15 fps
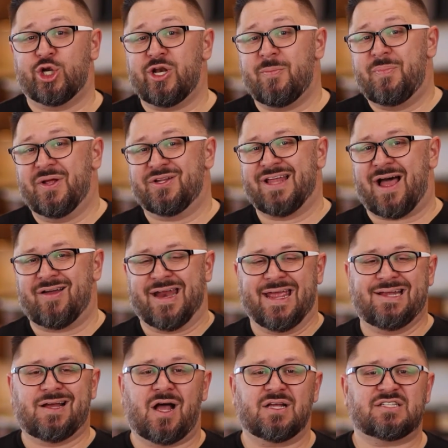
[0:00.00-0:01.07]
you're gonna build out
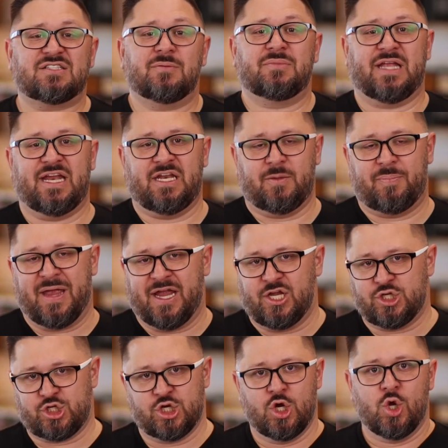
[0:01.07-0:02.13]
a custom landing
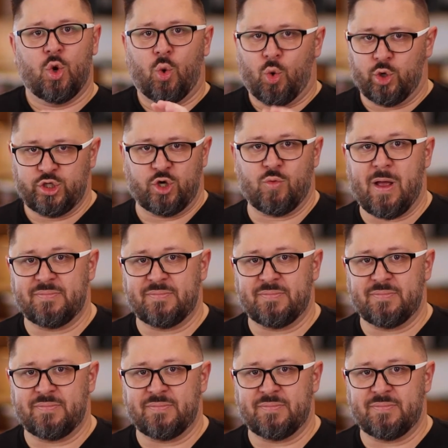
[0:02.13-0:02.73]
page on your